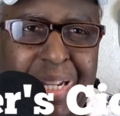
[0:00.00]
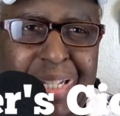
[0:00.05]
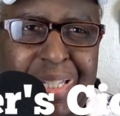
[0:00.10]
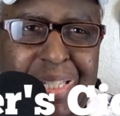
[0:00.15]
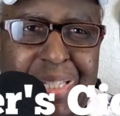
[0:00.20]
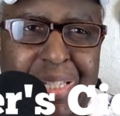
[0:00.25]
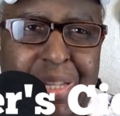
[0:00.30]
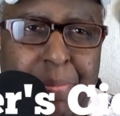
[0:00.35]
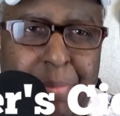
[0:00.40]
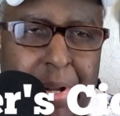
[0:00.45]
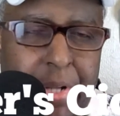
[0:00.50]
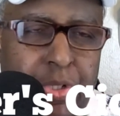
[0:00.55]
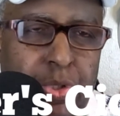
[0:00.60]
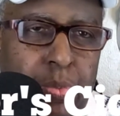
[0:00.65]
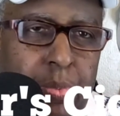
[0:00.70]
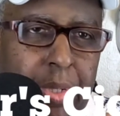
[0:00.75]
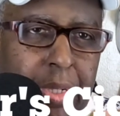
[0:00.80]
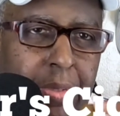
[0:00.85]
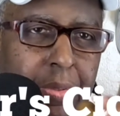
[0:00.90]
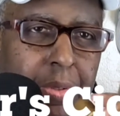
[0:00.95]
like a
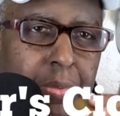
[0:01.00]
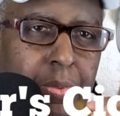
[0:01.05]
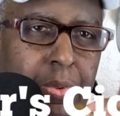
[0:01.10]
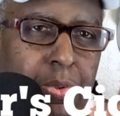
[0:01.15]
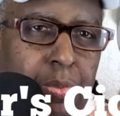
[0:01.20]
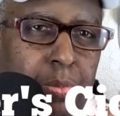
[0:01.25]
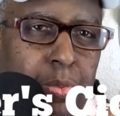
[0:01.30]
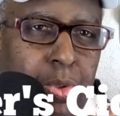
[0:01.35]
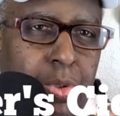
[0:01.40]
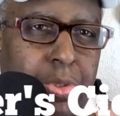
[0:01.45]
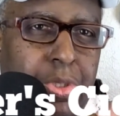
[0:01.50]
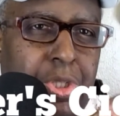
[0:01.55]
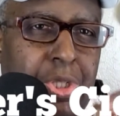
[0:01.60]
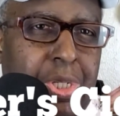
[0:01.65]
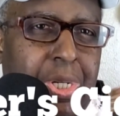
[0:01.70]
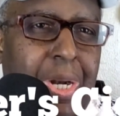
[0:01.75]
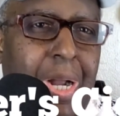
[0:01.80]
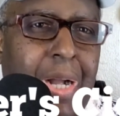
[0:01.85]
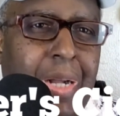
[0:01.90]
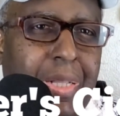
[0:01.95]
semi-sweet. It was more
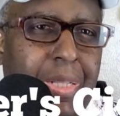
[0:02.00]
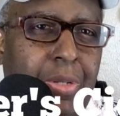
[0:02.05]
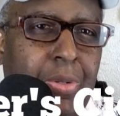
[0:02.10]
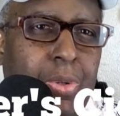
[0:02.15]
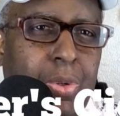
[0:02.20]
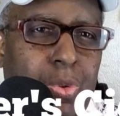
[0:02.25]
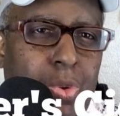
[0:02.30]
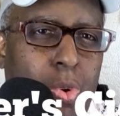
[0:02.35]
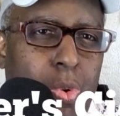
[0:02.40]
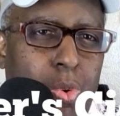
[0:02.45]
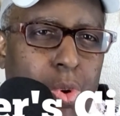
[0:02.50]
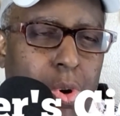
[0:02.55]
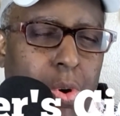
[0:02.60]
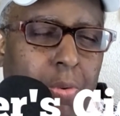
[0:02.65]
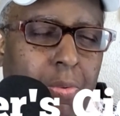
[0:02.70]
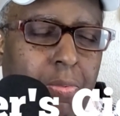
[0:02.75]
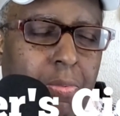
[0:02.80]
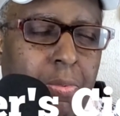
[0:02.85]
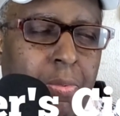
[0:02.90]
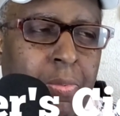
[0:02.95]
chocolate or
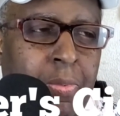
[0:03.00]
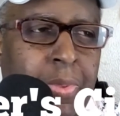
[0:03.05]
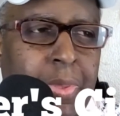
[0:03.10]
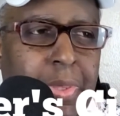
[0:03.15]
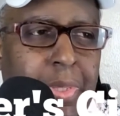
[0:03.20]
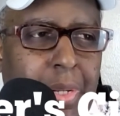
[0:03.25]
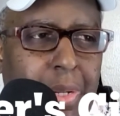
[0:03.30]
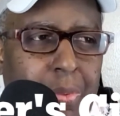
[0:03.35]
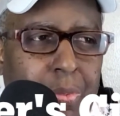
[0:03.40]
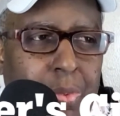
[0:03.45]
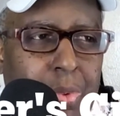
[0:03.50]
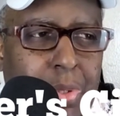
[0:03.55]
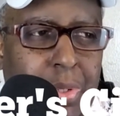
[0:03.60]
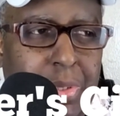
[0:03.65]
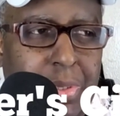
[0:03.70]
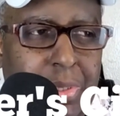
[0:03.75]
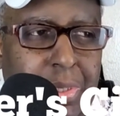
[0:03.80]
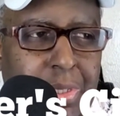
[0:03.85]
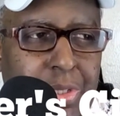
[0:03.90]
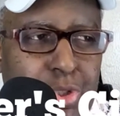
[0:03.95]
cocoa than it was